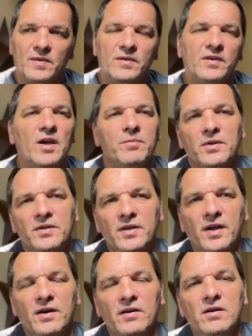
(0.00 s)
kept good
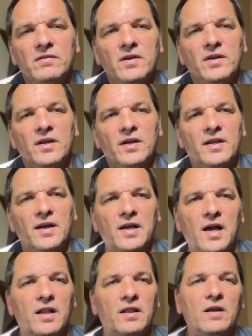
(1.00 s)
care of it. And I
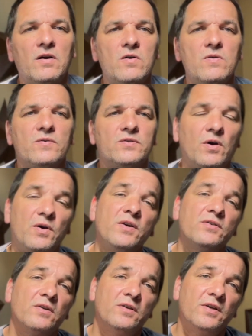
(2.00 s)
got low. So
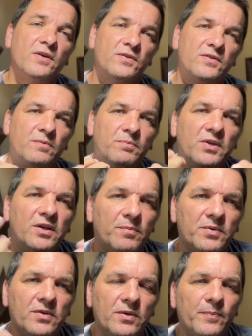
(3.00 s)
here's some
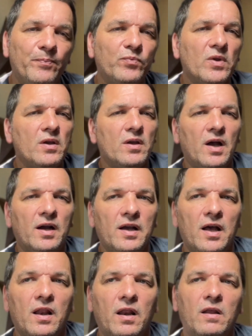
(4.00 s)
tips too. I
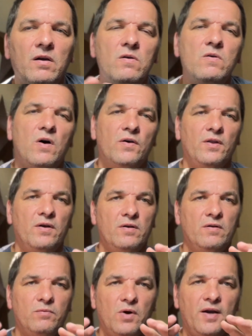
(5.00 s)
got low on
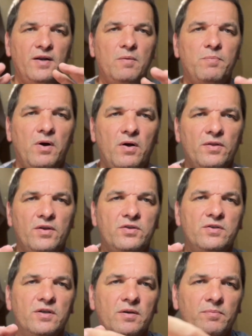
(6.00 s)
right up on the
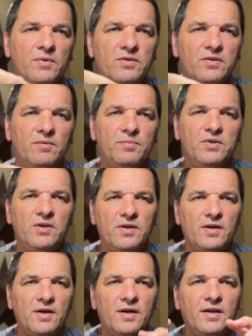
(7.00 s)
ship. The ship's
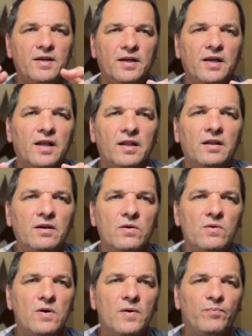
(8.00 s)
here, and I got
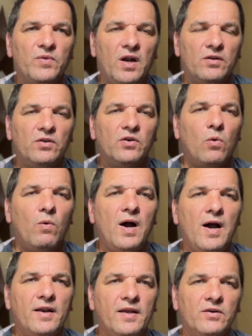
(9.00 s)
low. And I took a
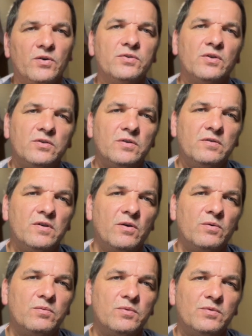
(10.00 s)
wide angle, so
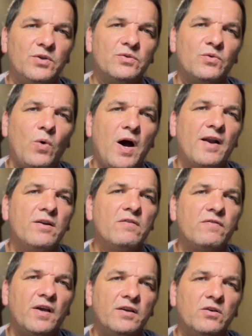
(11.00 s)
use a wide
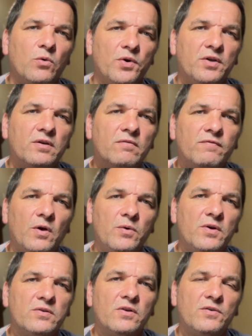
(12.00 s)
enough angle where you can
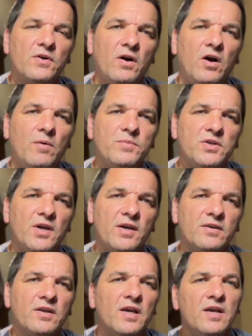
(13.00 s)
focus on your
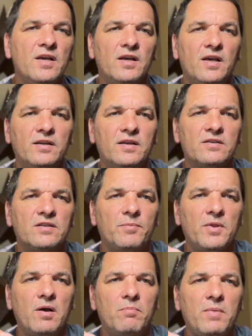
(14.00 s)
object and get some
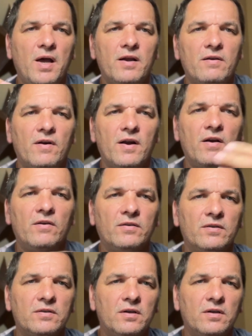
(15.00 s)
of that background